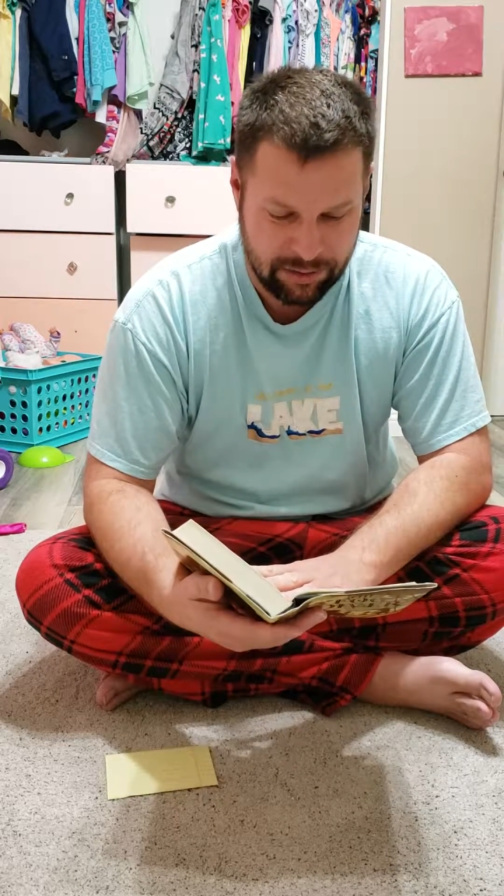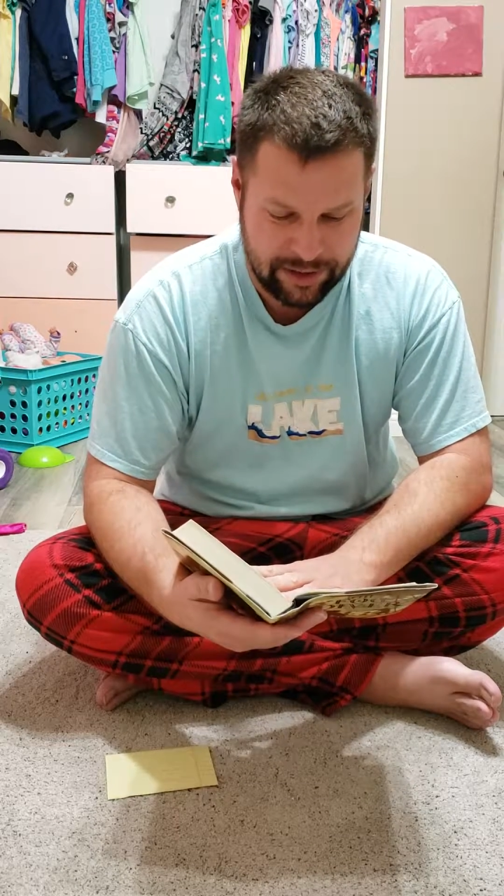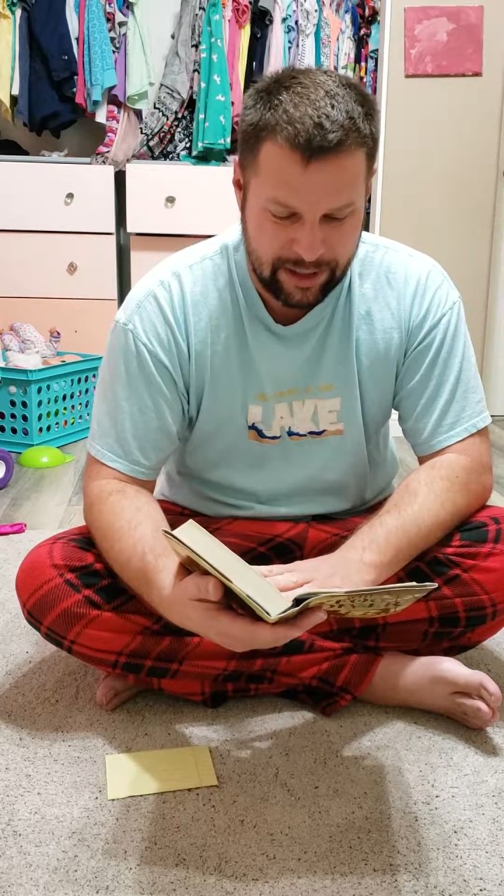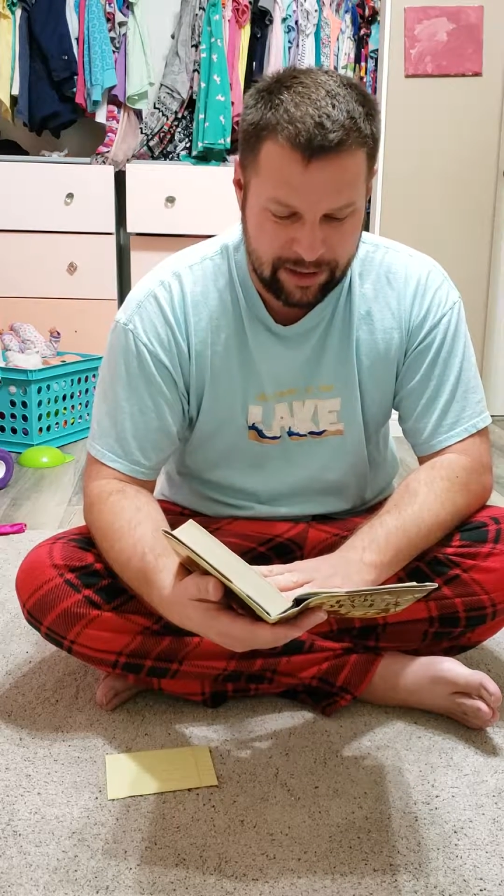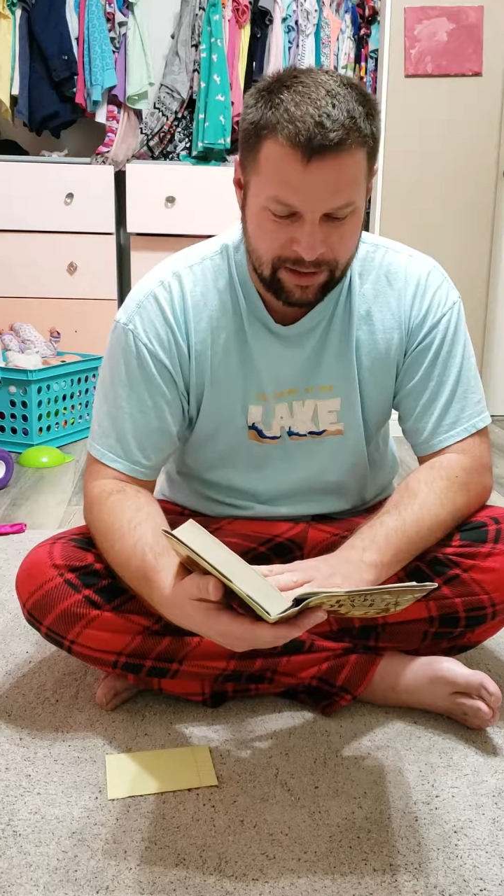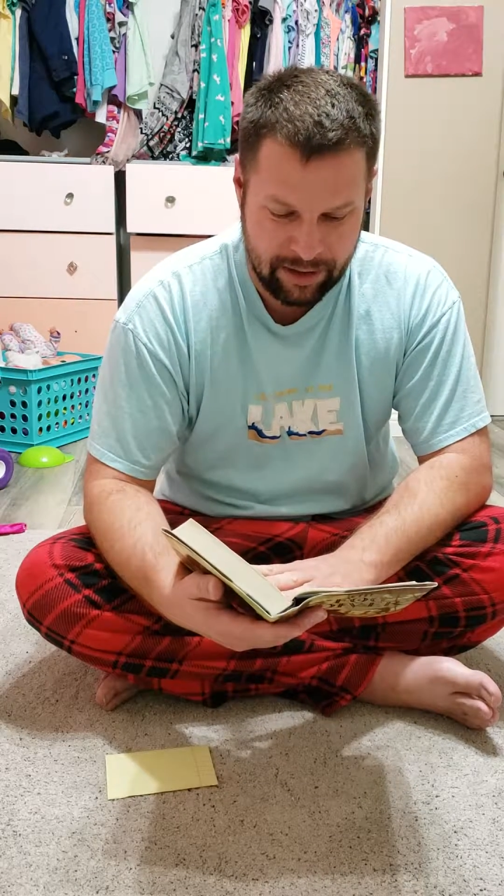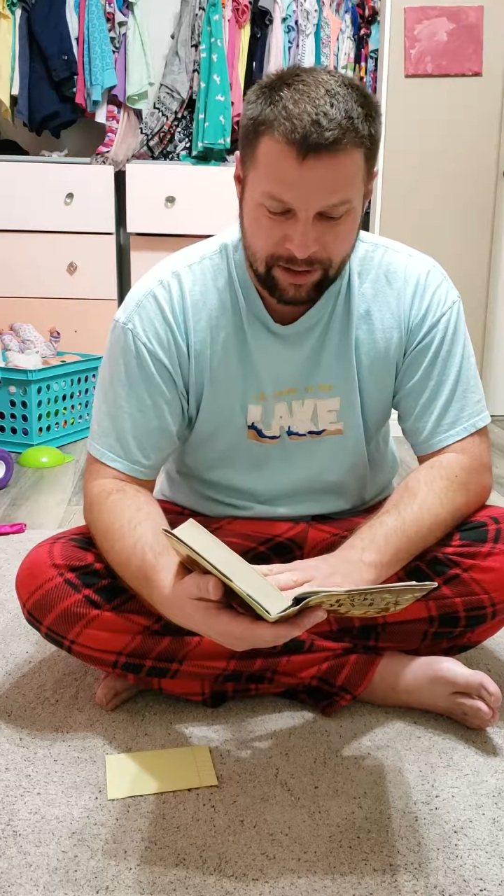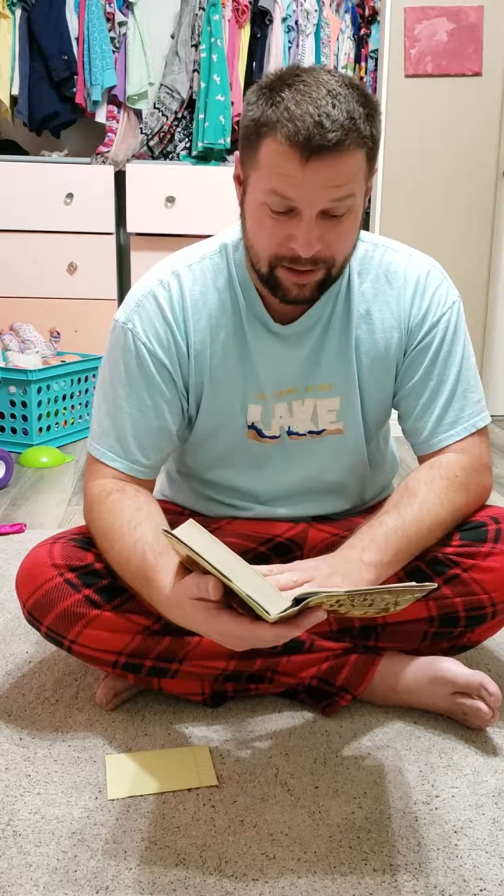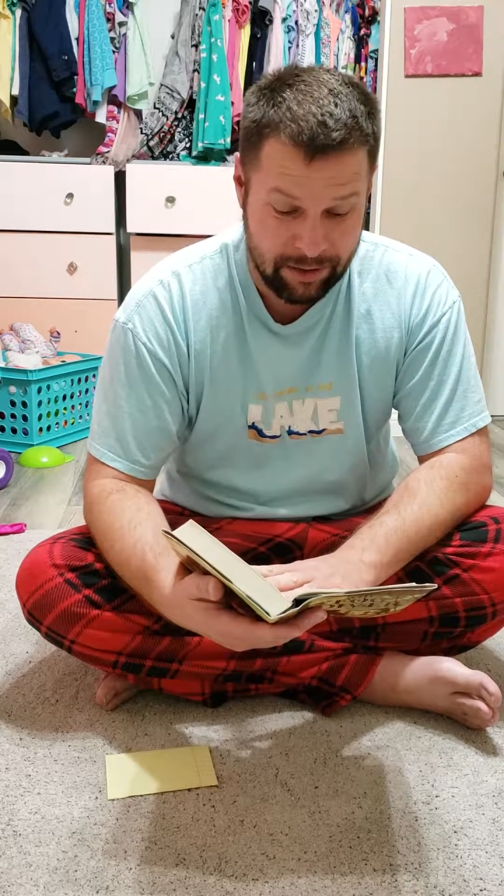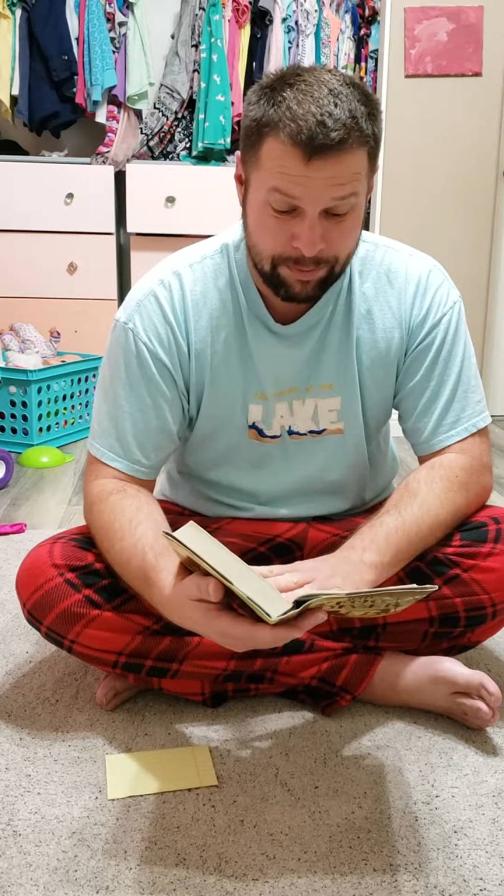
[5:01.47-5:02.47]
said,
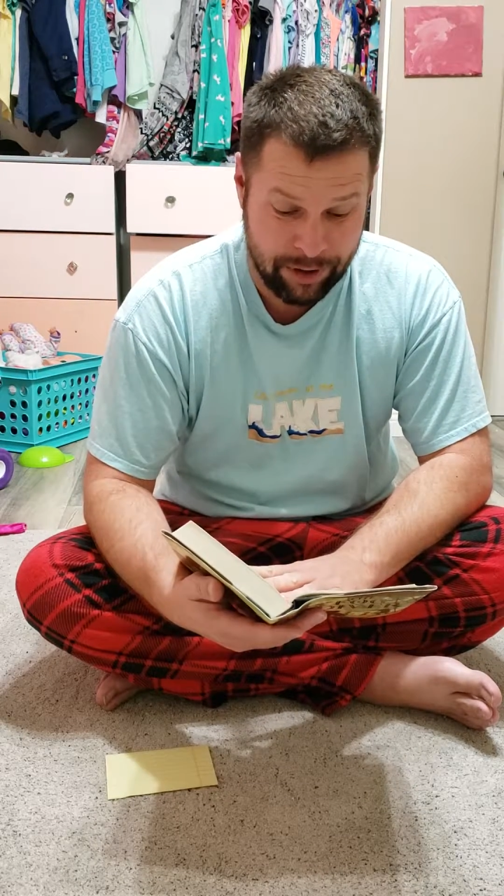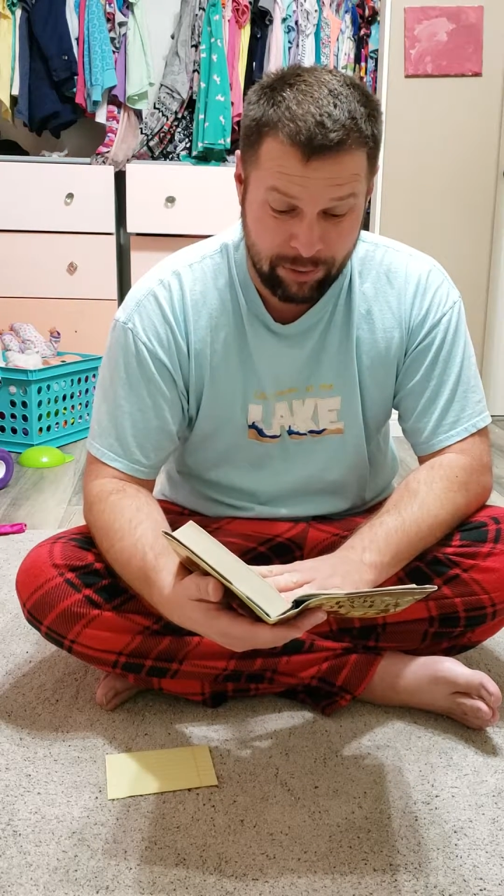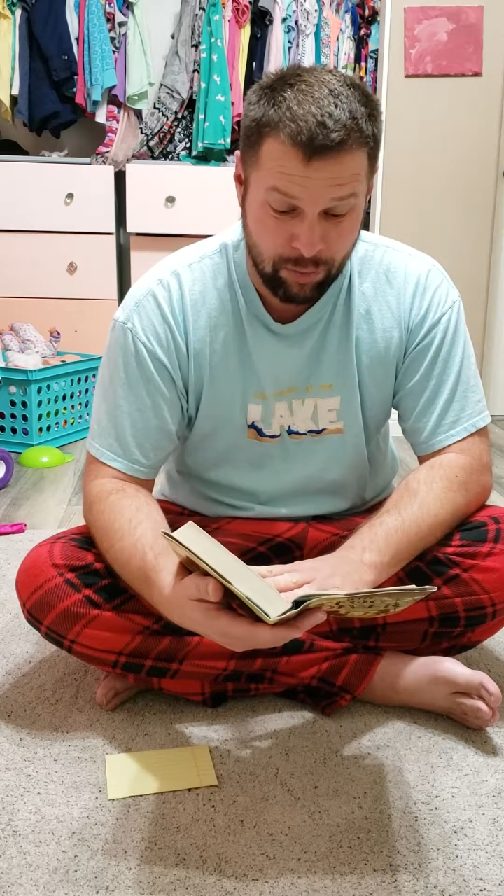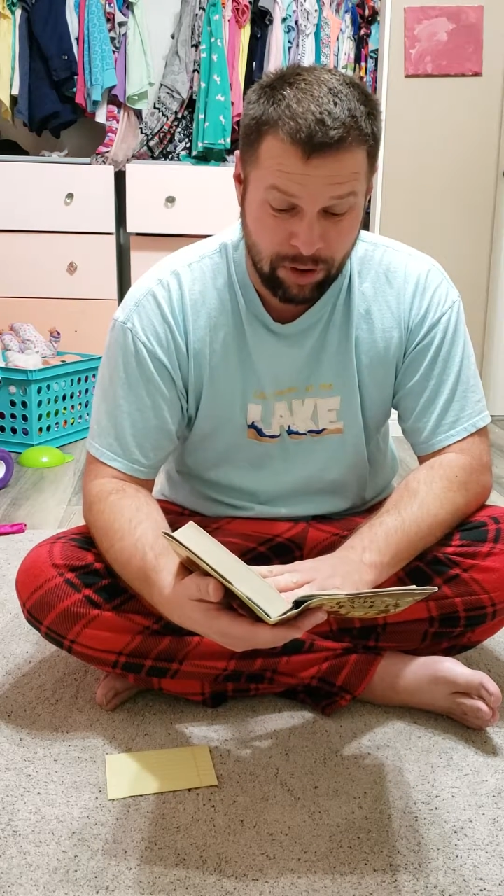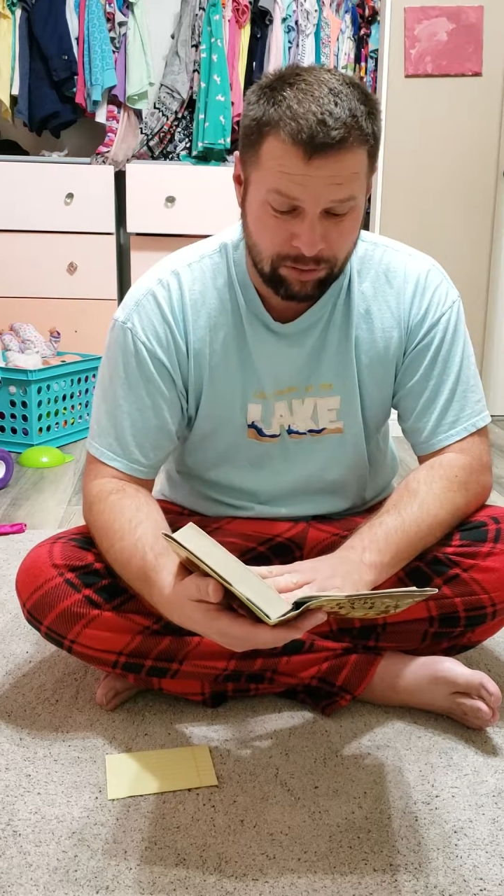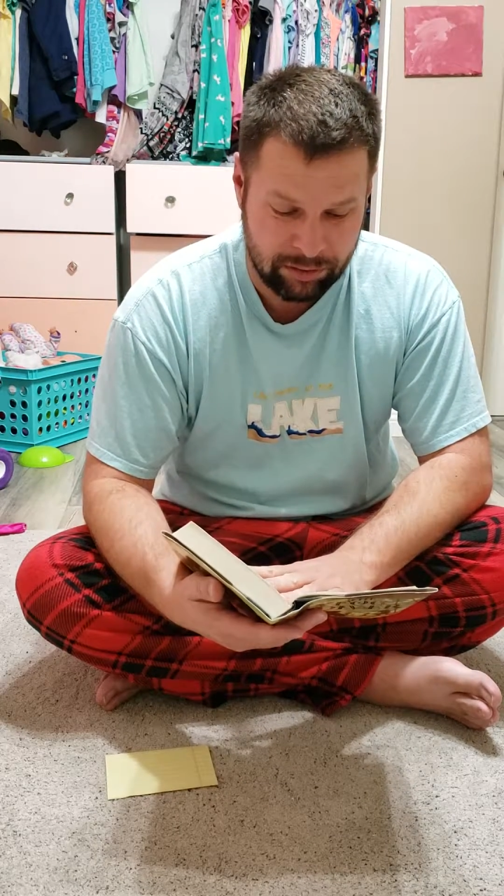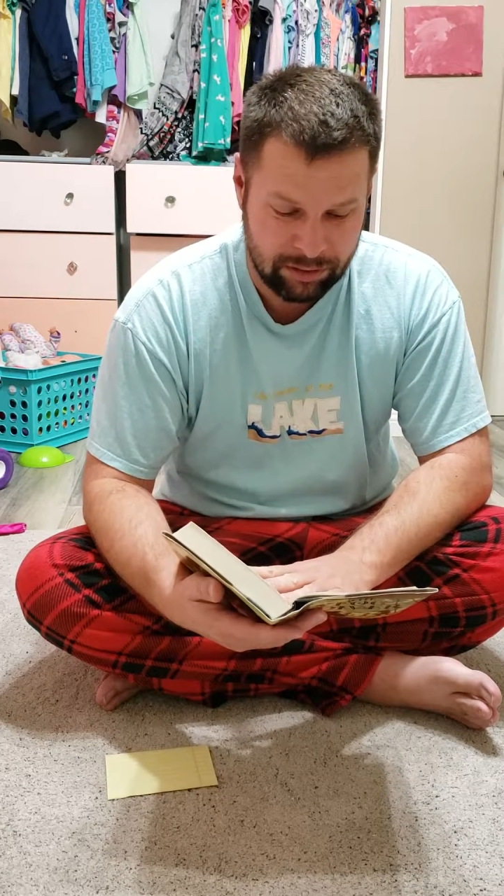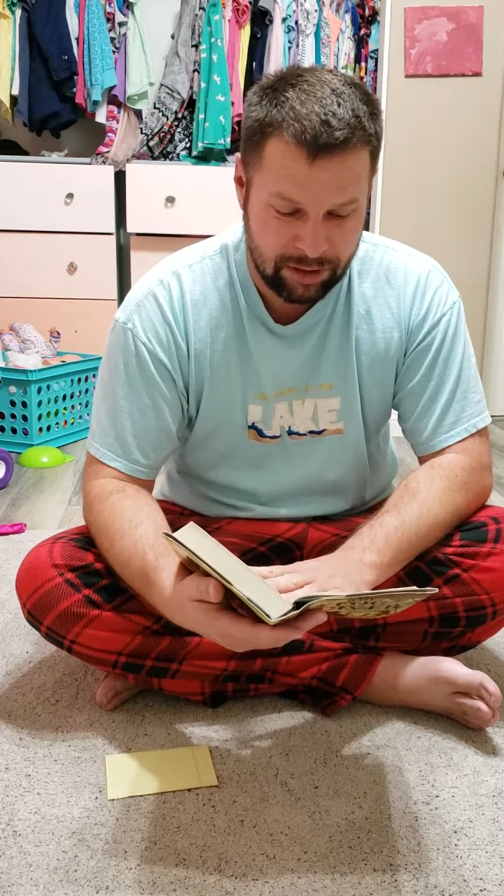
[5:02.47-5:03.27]
But he won't.